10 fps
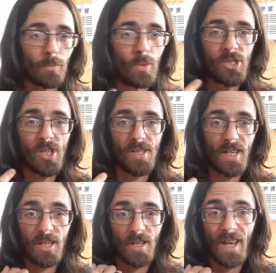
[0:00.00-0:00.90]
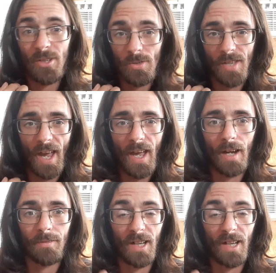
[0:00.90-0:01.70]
which is a gun I used to have.